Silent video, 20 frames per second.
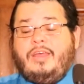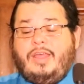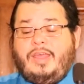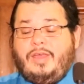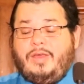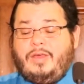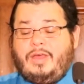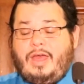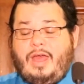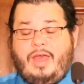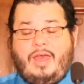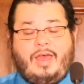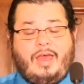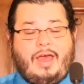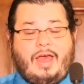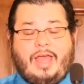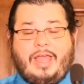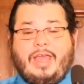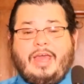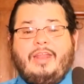
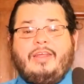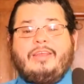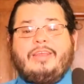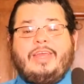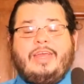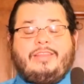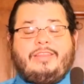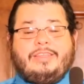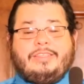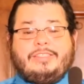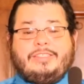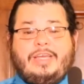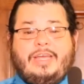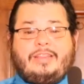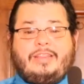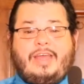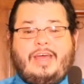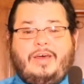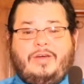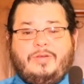I got to get this
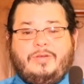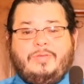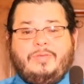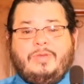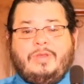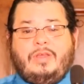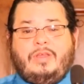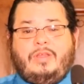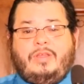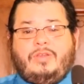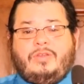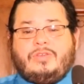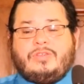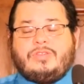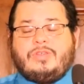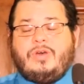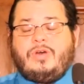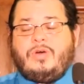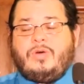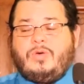checked out.
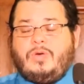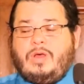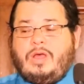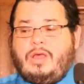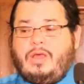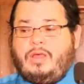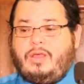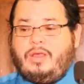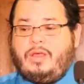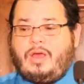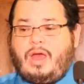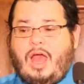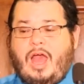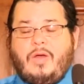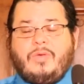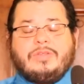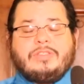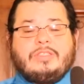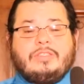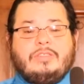So I
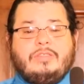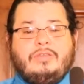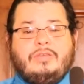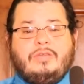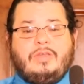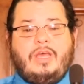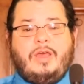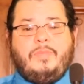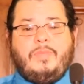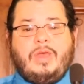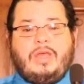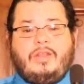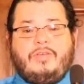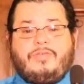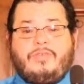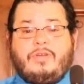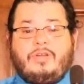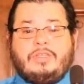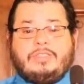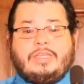was admitted
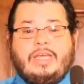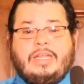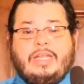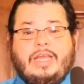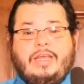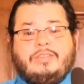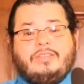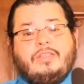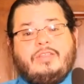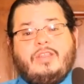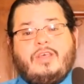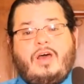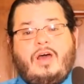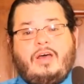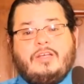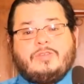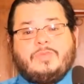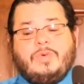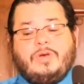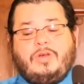for 10 days in the
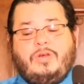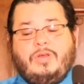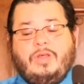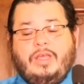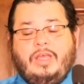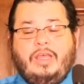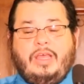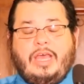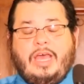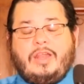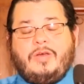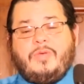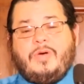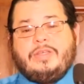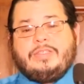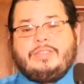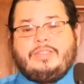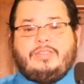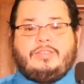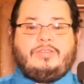hospital, and it
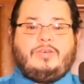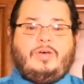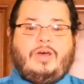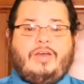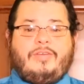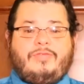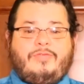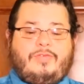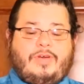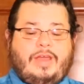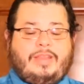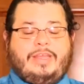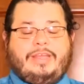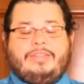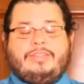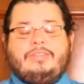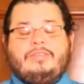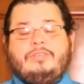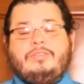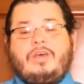wasn't until I
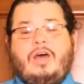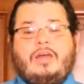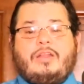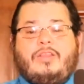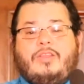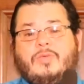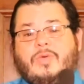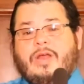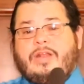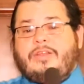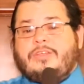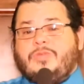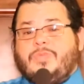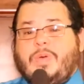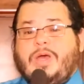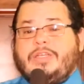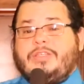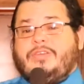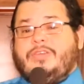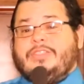finally talked to the retina
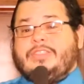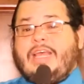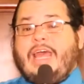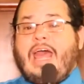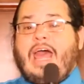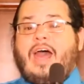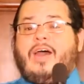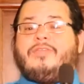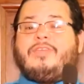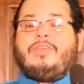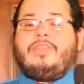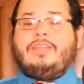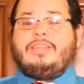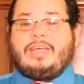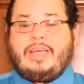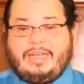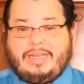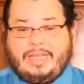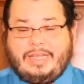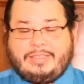specialist after the
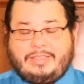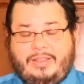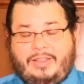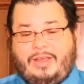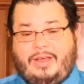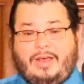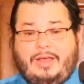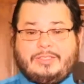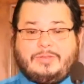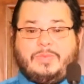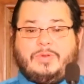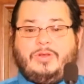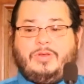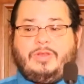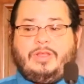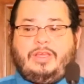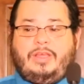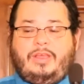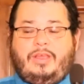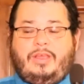10 days in the
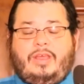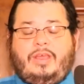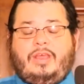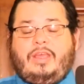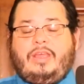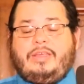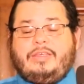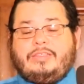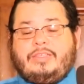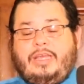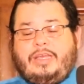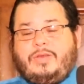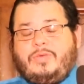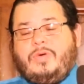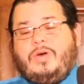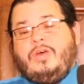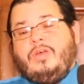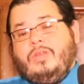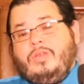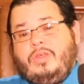hospital. He's like,
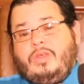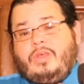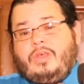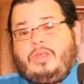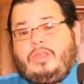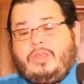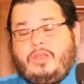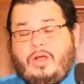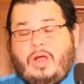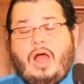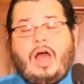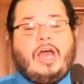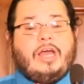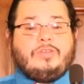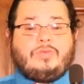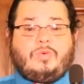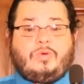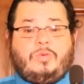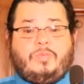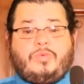well, your
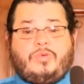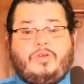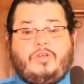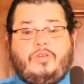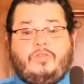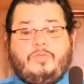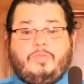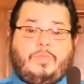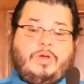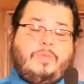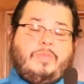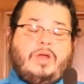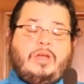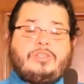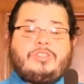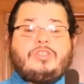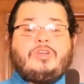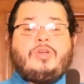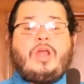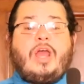eyes will improve, but I'm
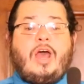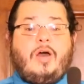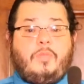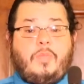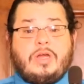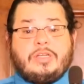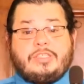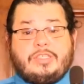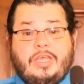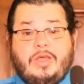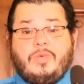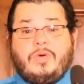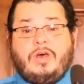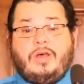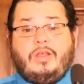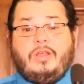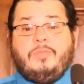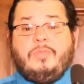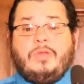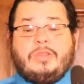not sure how much they
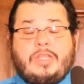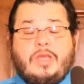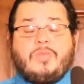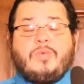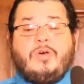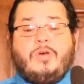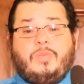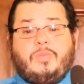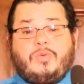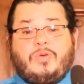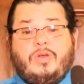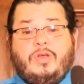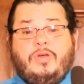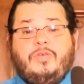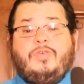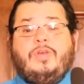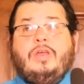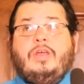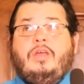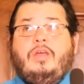will, but they will
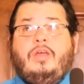improve.